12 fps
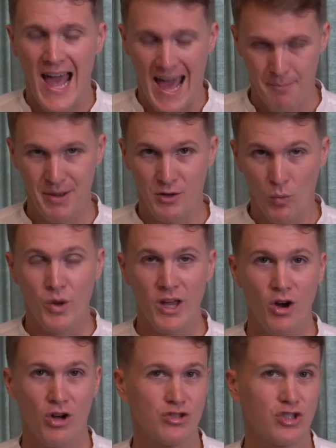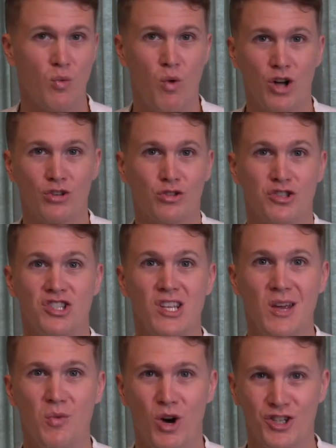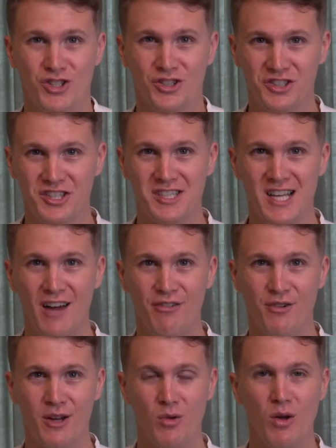but we also want to see what's on a discovery.